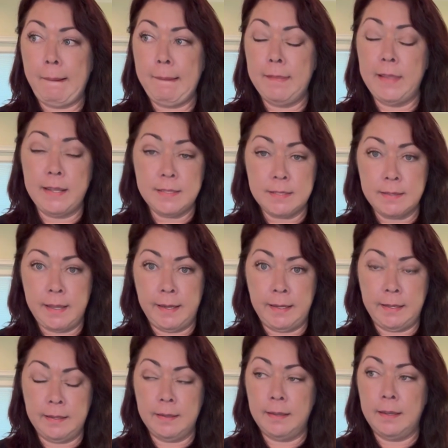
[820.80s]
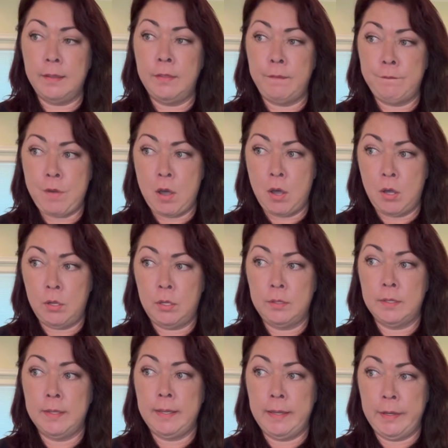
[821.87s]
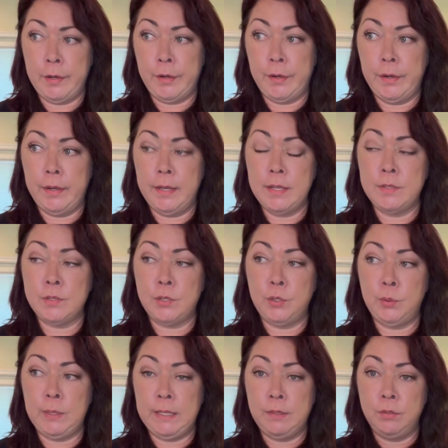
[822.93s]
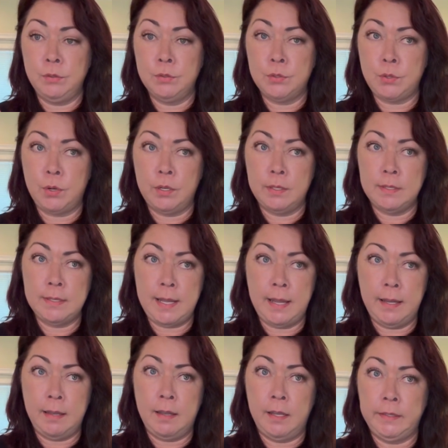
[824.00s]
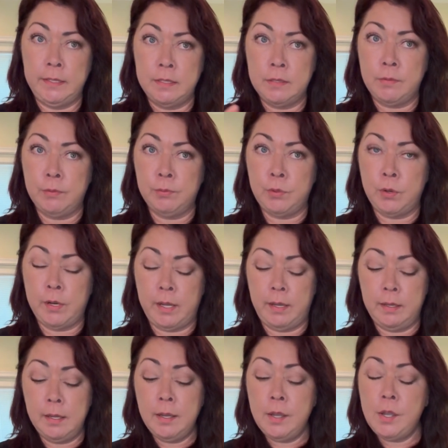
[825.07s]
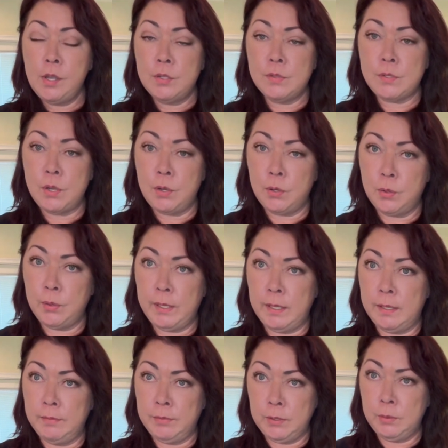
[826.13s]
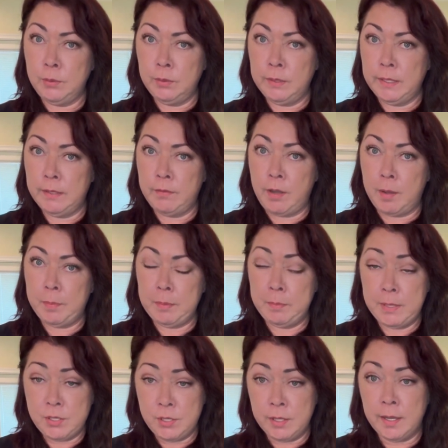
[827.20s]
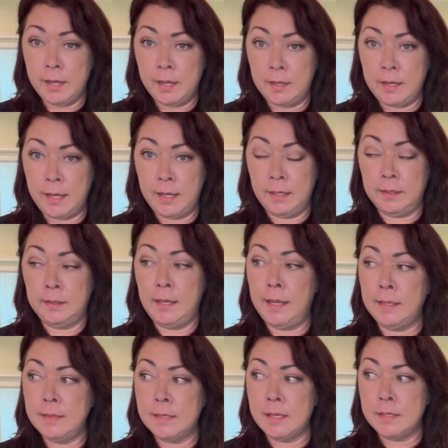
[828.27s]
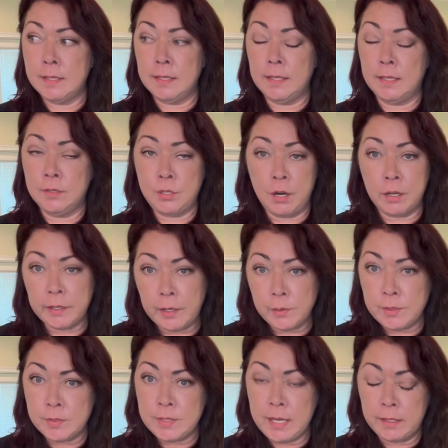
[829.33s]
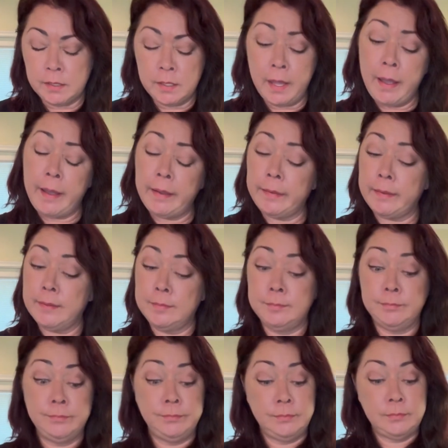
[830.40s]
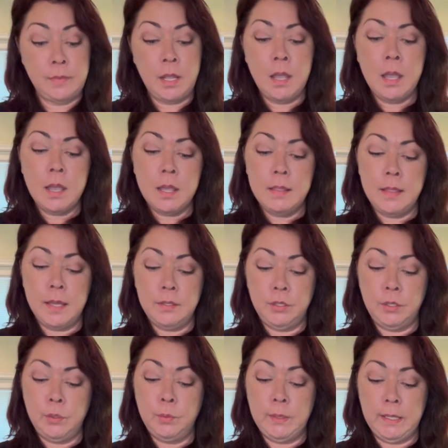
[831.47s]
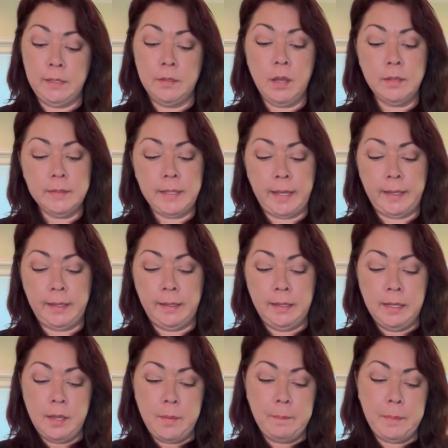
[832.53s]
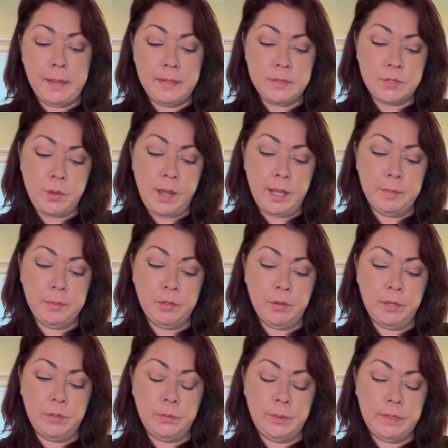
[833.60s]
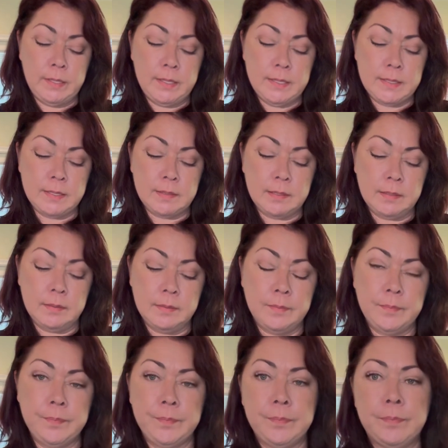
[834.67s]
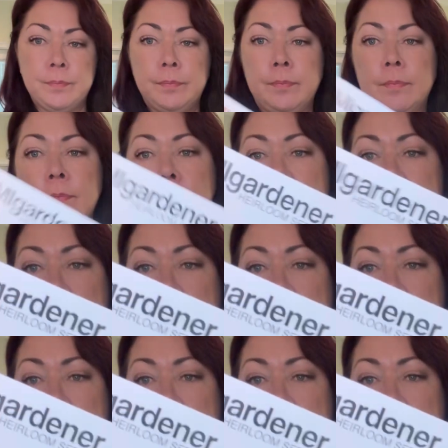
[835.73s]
less light in the fall here, and so you need short date onions for Florida. So if you live up in Michigan and it doesn't get dark out till 10 o'clock, then you need long day. But so I'm going with this right